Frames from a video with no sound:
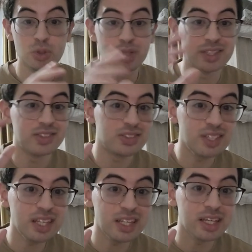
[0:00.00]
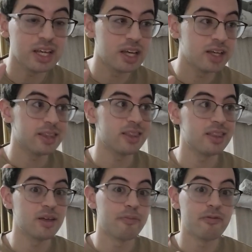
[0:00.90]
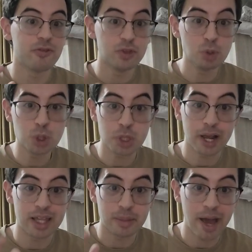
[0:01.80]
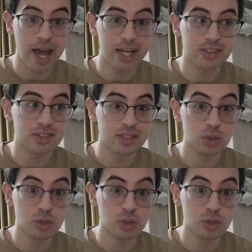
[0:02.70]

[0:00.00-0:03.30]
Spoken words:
you can see the future and the past.